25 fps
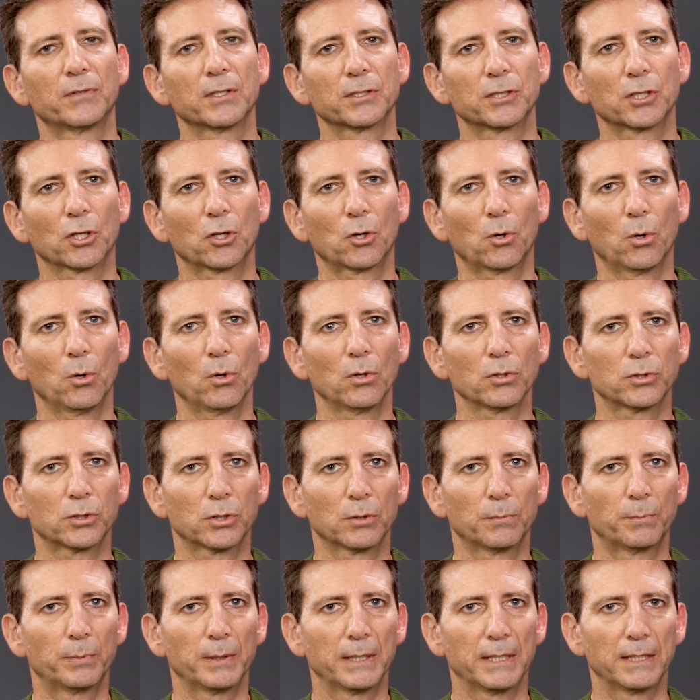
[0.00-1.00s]
there's a call
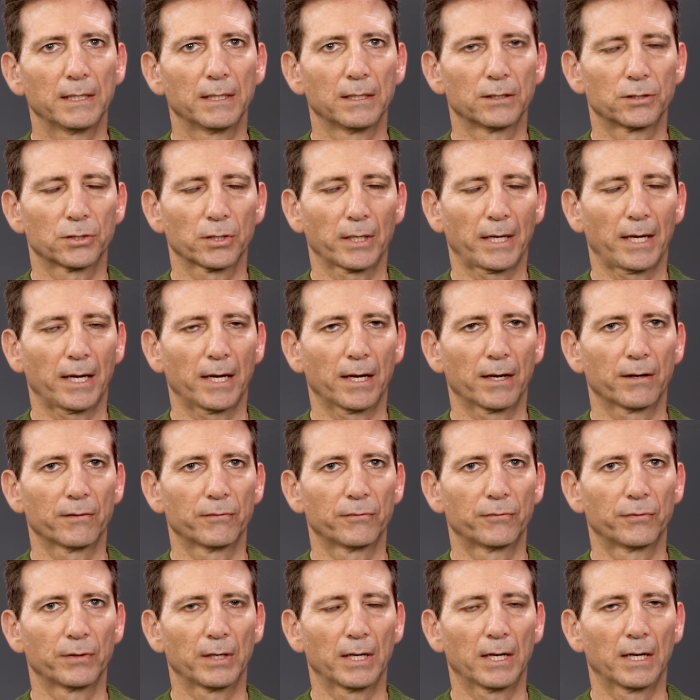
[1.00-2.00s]
to
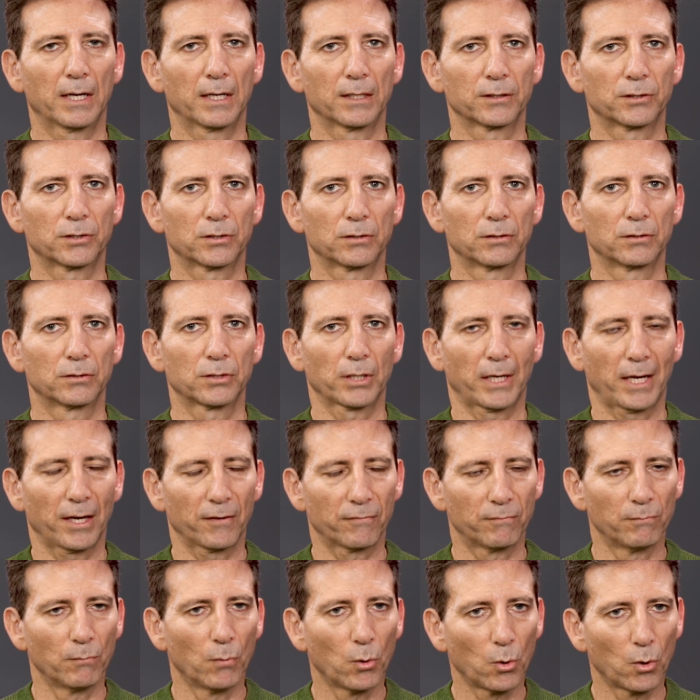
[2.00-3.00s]

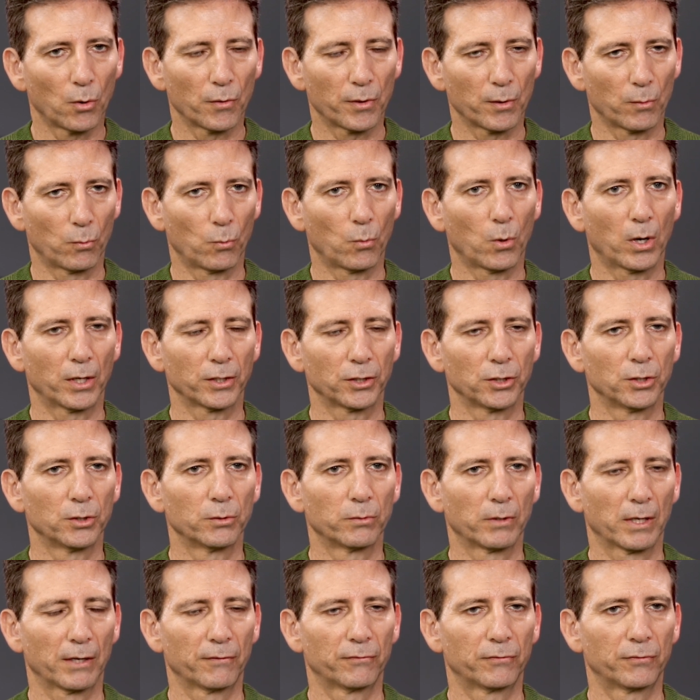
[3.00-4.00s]
have more than what
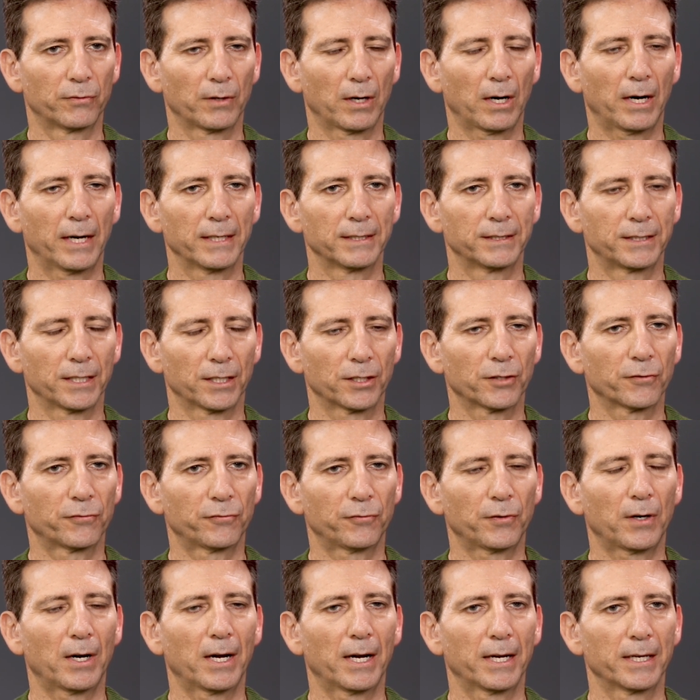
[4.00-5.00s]
you have
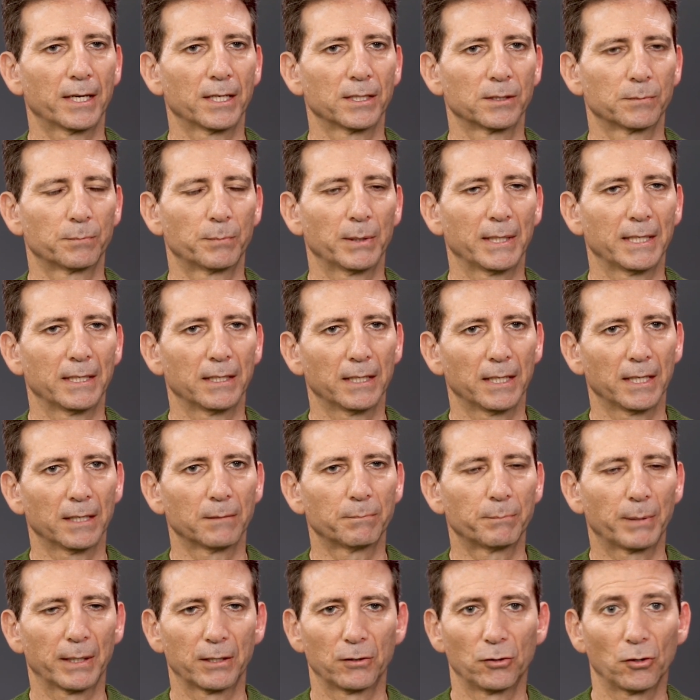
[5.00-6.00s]
identified as being
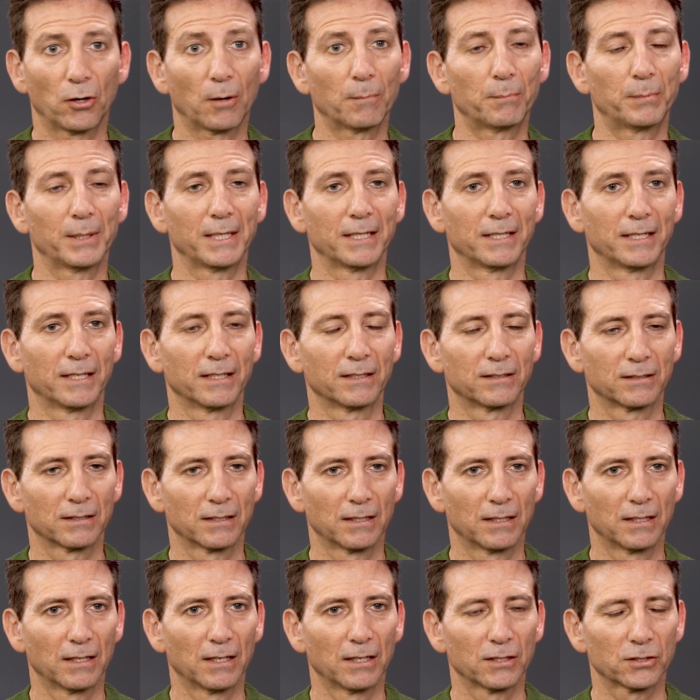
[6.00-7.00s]
it, but not being it.
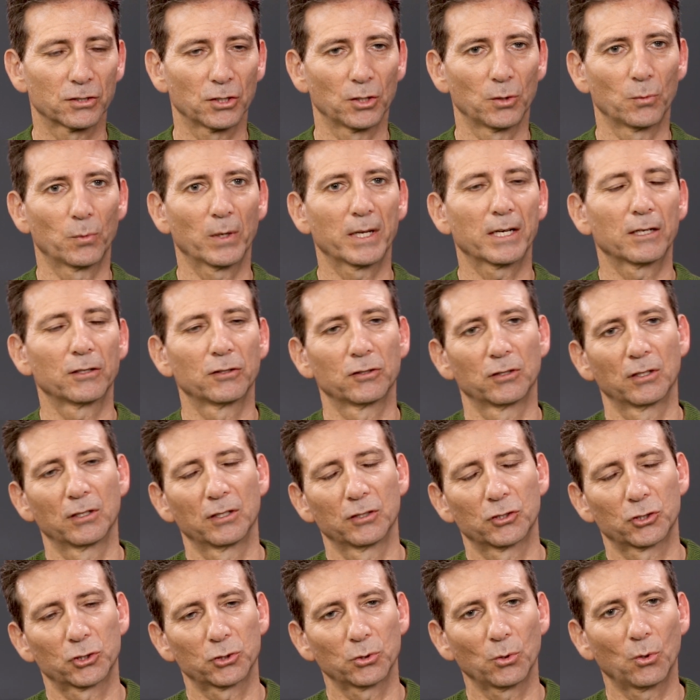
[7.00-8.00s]
So you went
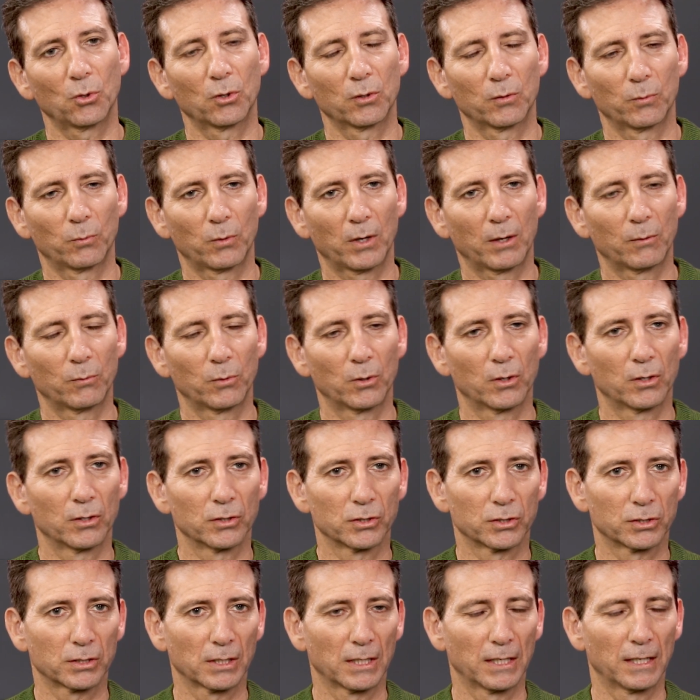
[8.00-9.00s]
and sought what
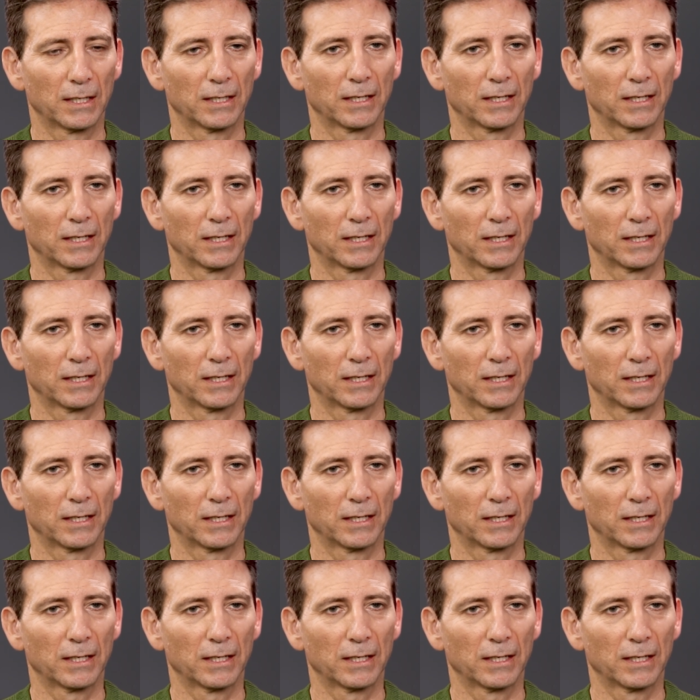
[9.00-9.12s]
was